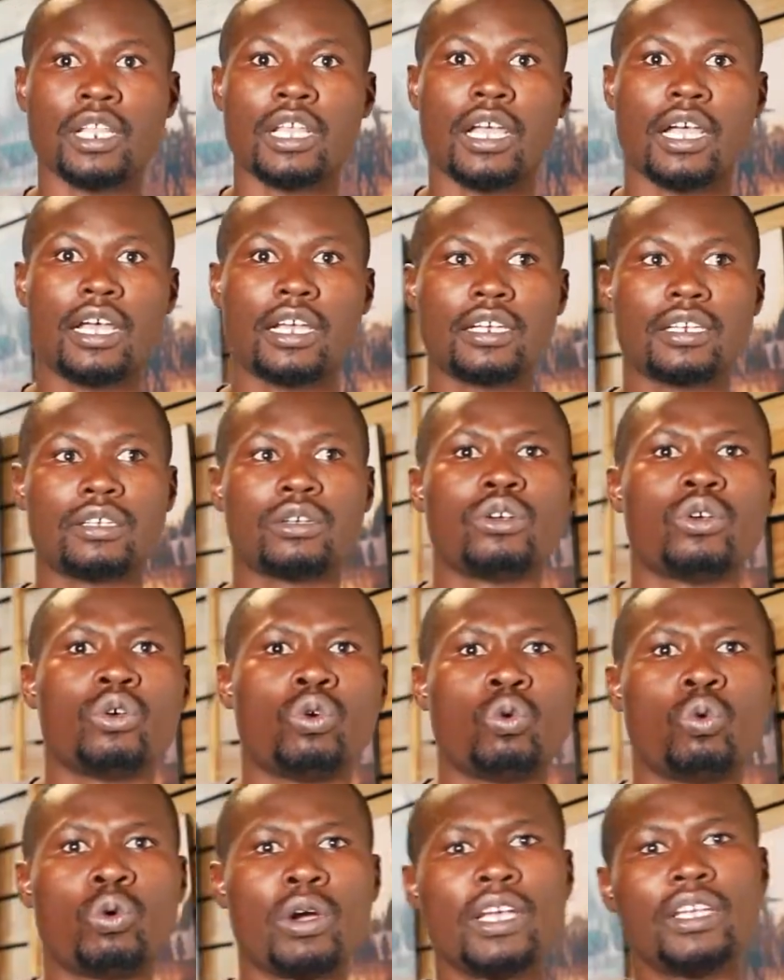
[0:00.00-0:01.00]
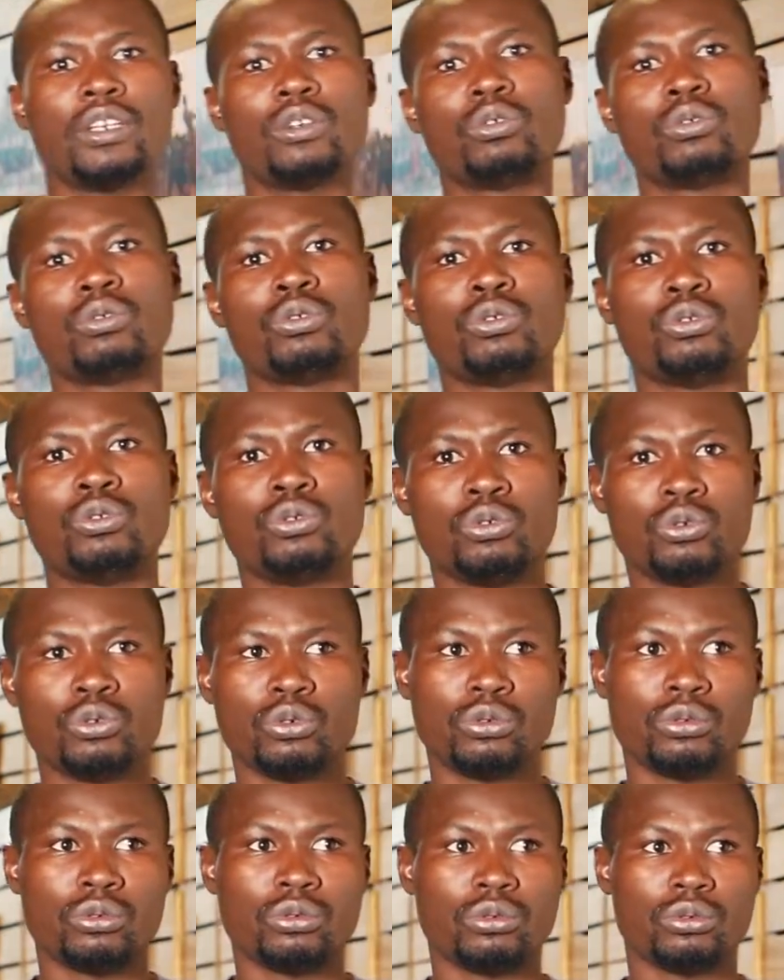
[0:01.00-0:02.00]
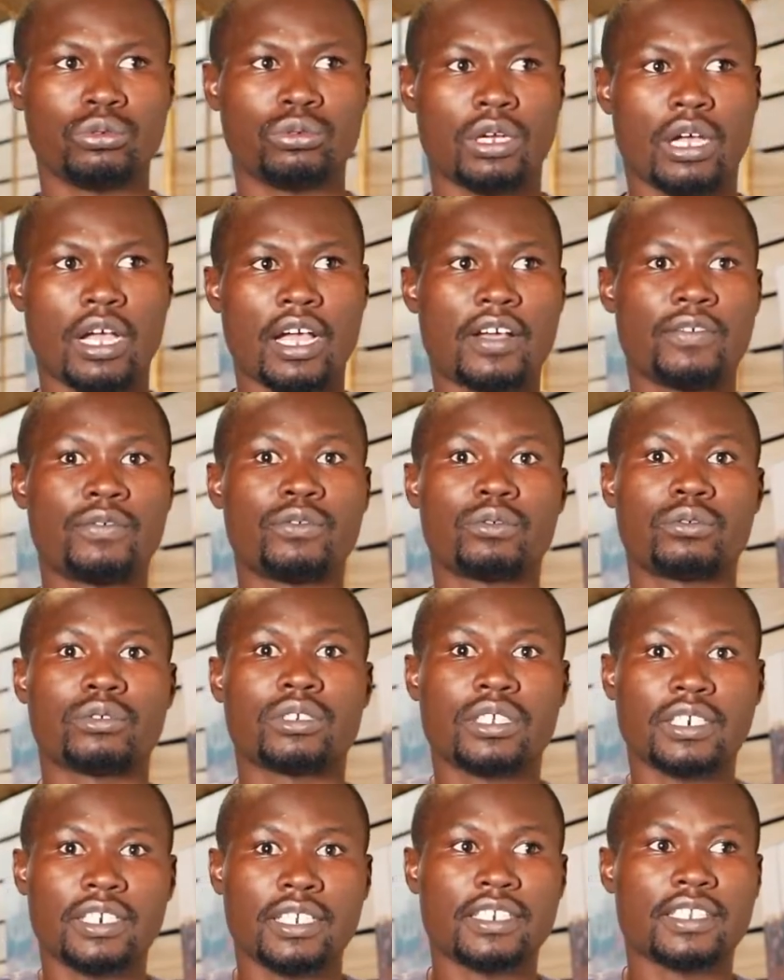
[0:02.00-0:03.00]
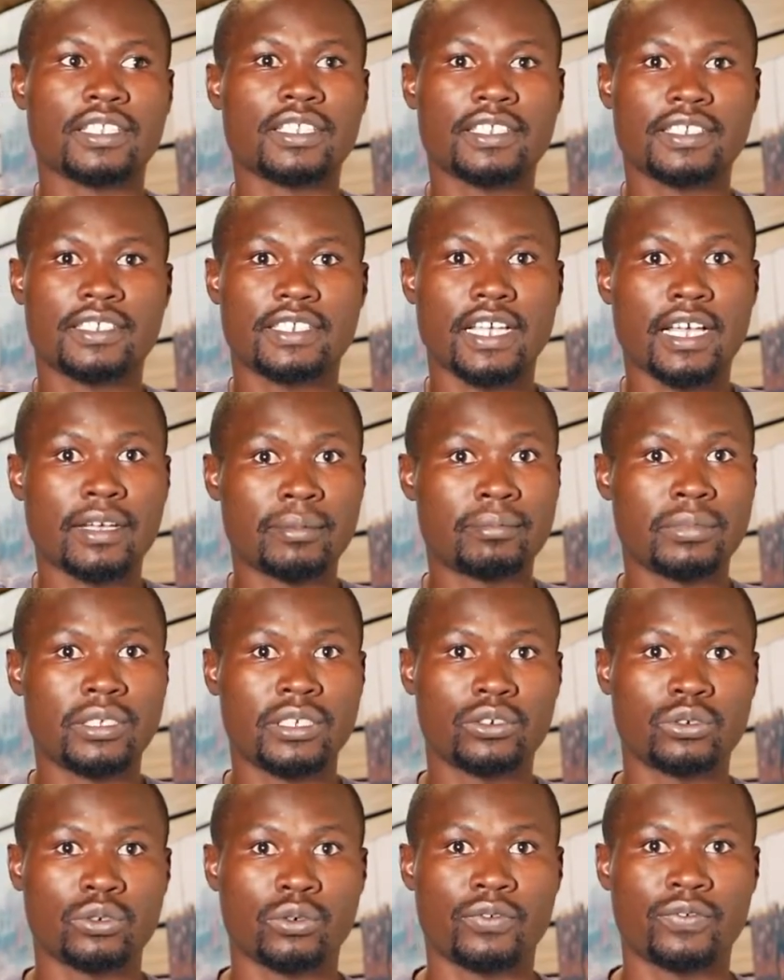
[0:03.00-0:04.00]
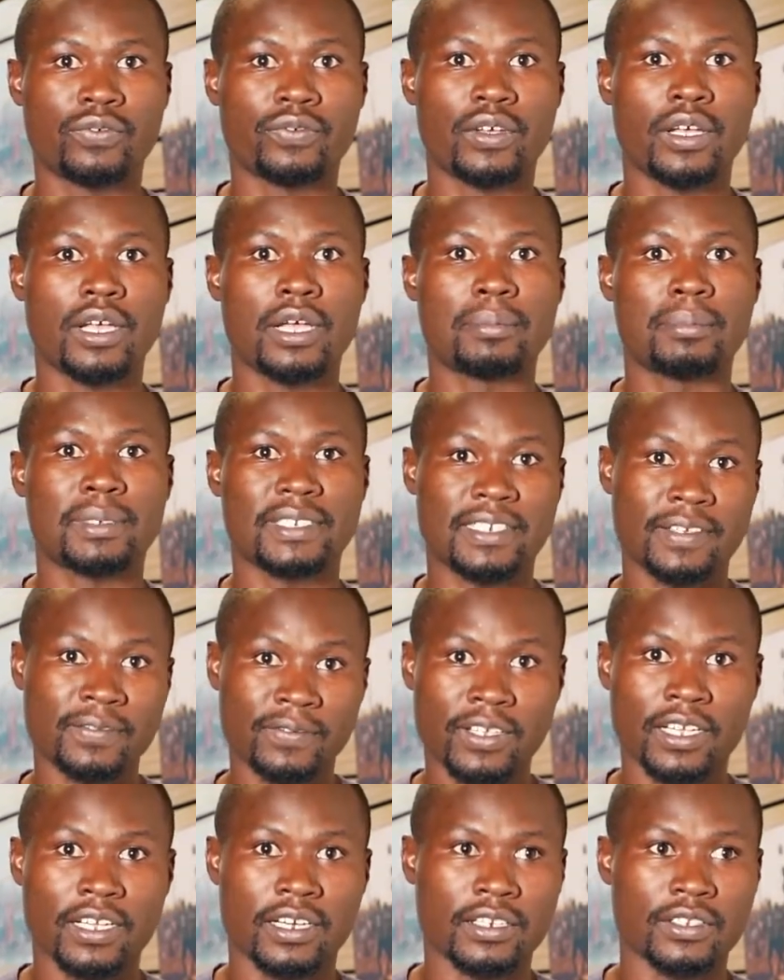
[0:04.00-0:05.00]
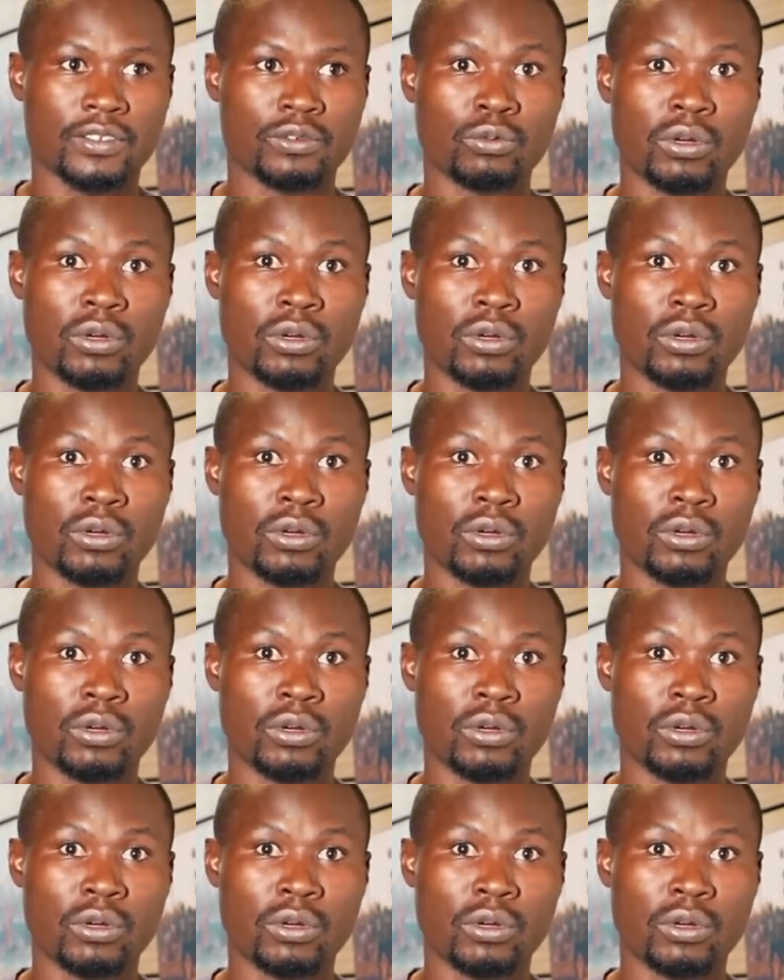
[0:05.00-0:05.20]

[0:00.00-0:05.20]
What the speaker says: And why do you have to create this habit of perseverance?